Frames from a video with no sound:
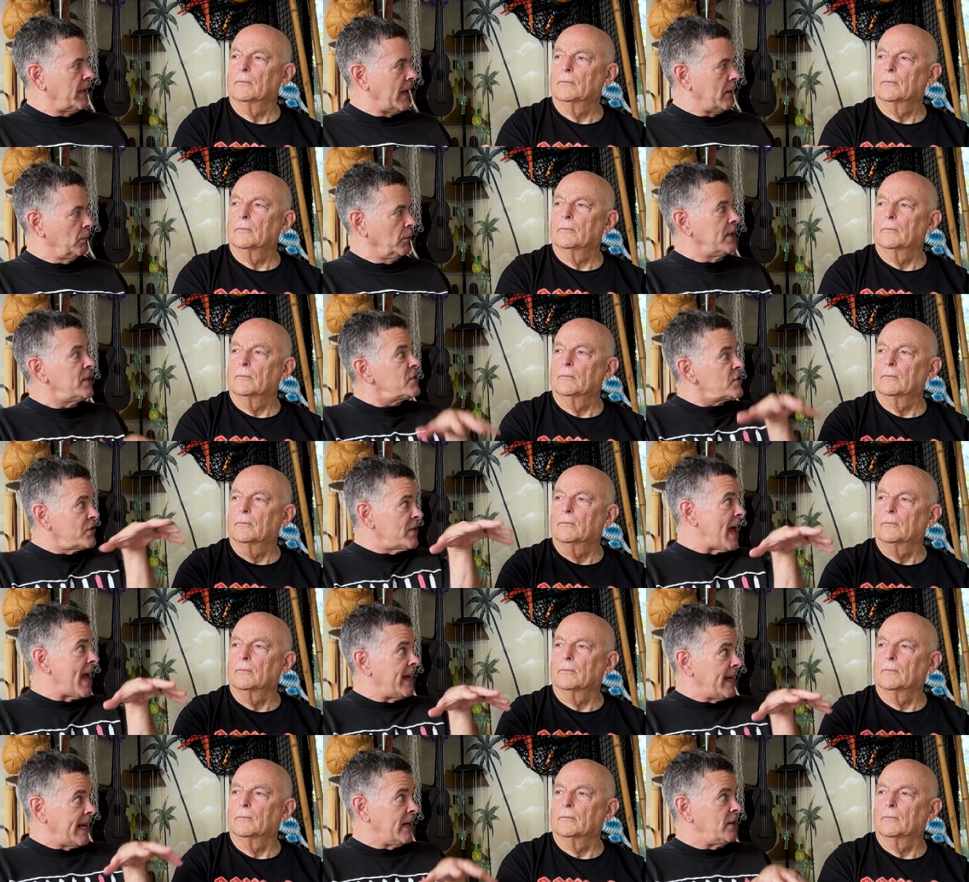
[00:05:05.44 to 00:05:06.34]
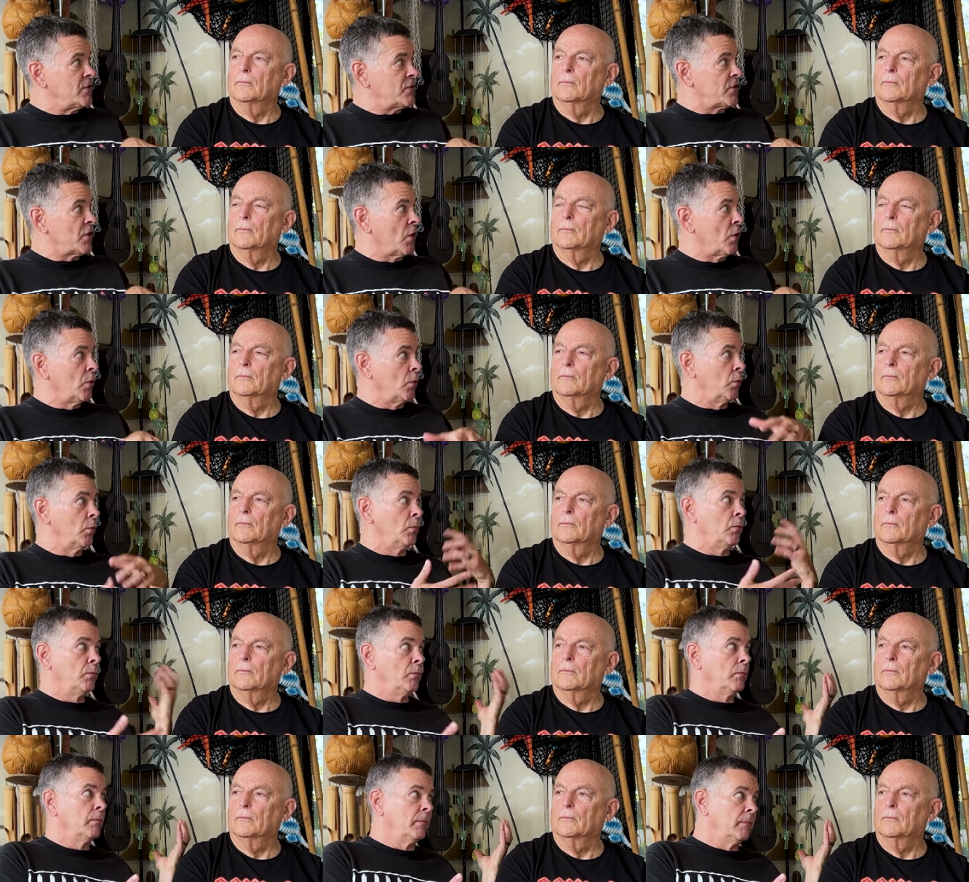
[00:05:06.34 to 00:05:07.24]
Speaker 1: they reached that age, so
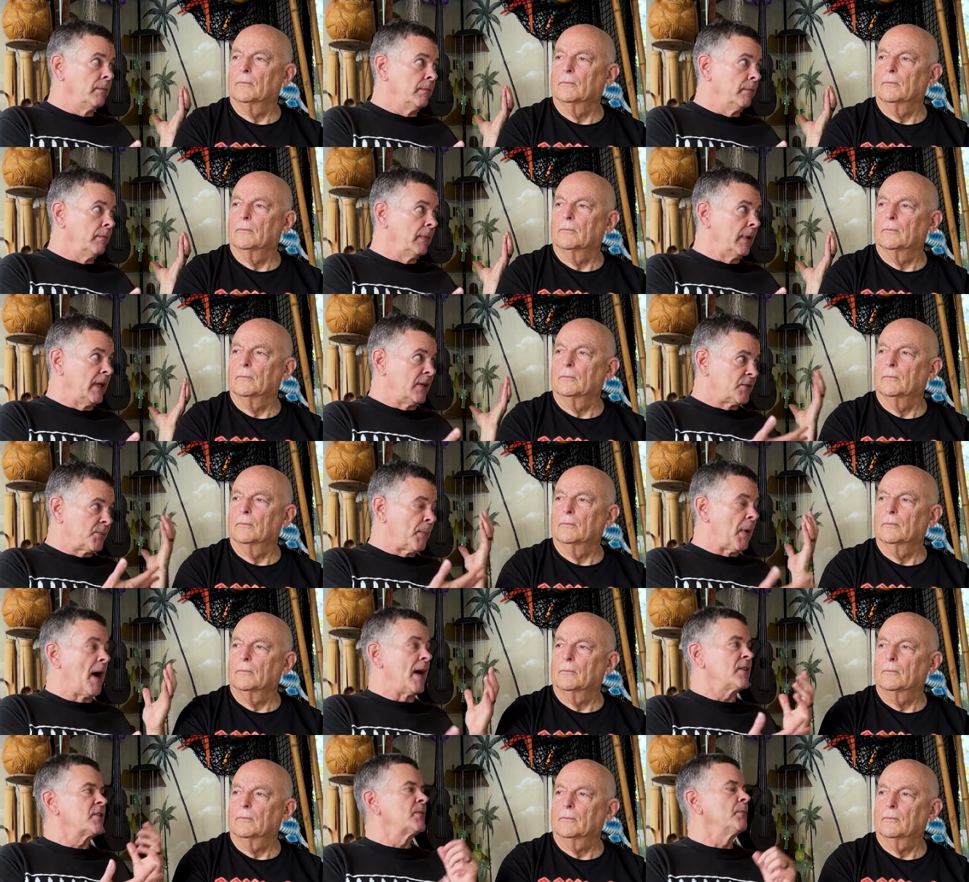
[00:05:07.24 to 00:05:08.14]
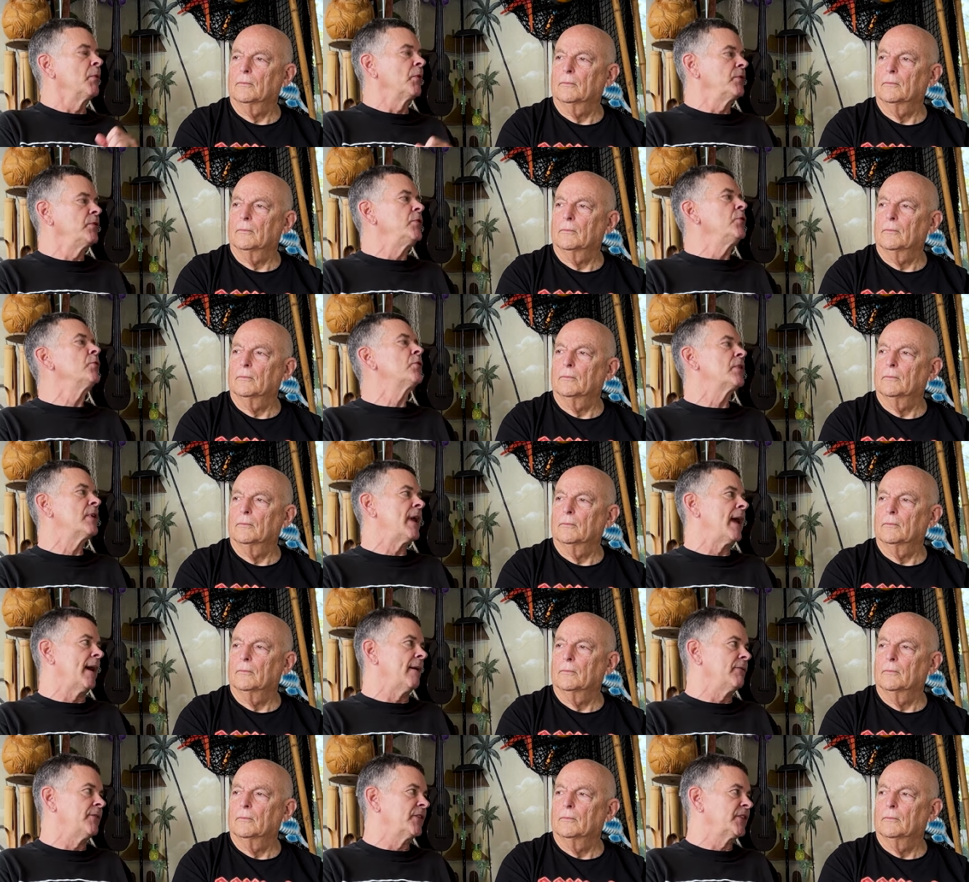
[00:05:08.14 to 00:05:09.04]
it's possible you could
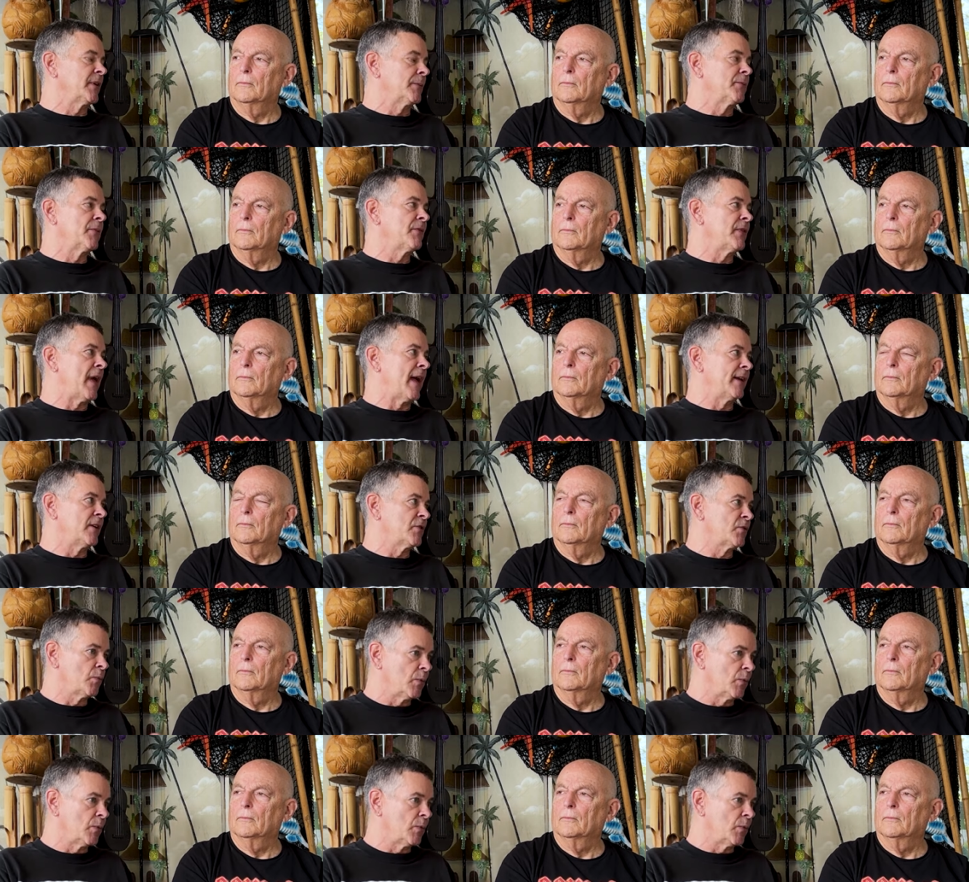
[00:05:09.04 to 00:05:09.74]
have some of that as